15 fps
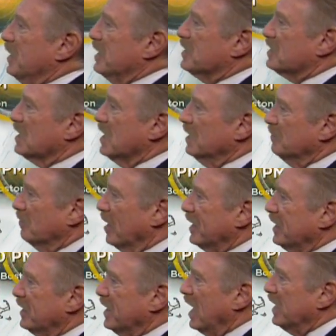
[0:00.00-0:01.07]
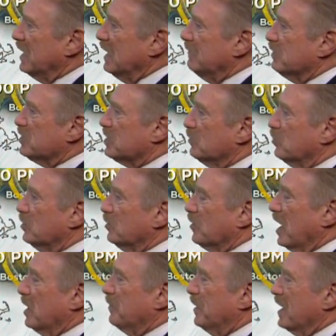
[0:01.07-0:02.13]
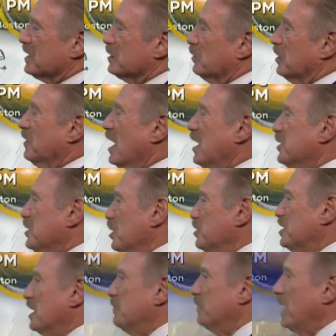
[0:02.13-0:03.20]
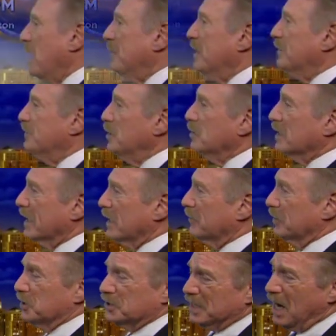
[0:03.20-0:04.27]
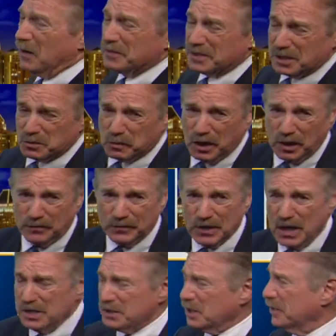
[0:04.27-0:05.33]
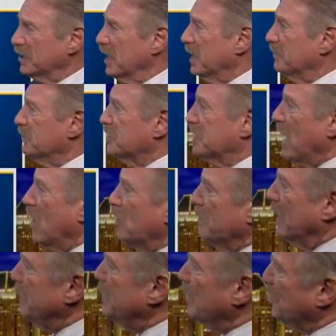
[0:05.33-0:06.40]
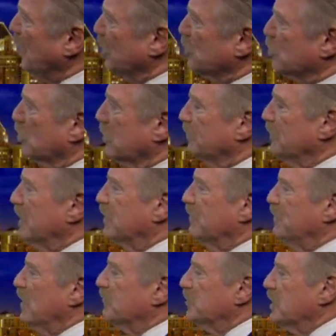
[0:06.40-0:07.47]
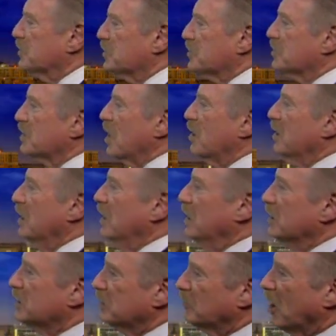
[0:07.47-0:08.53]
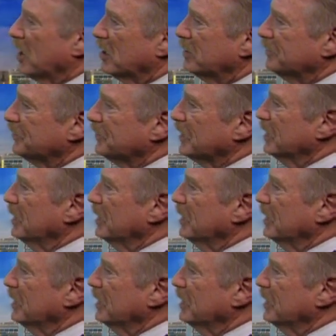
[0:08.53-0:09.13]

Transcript: means Monday night, even some more rain possible. Tuesday, probably a few lingering showers as well. So tonight, shower, maybe a thunderstorm, mid 50s or so. Tomorrow,